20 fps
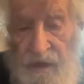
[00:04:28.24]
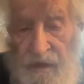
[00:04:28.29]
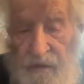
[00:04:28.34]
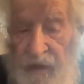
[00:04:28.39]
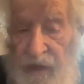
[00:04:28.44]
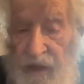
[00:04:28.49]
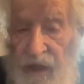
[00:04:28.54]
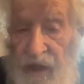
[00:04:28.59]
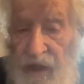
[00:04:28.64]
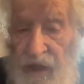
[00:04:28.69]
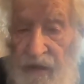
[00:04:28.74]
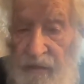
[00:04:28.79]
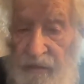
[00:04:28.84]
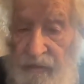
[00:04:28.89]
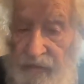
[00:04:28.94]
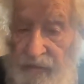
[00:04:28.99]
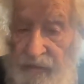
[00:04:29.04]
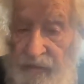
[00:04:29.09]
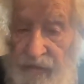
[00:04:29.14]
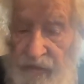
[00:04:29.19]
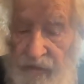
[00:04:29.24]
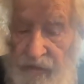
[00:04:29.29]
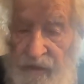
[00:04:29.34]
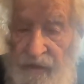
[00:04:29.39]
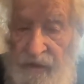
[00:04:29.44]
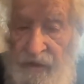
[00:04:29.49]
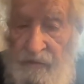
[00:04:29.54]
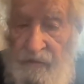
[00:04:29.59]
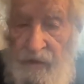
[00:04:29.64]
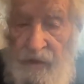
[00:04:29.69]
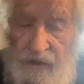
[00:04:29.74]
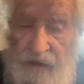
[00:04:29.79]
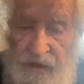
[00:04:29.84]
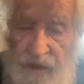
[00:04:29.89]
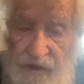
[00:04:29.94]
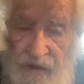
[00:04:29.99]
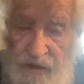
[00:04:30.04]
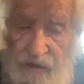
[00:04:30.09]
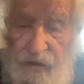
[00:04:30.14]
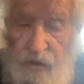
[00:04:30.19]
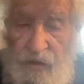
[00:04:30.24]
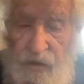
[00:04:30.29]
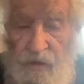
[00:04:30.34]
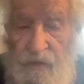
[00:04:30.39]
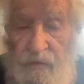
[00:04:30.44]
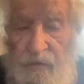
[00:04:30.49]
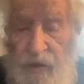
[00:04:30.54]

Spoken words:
became what's now called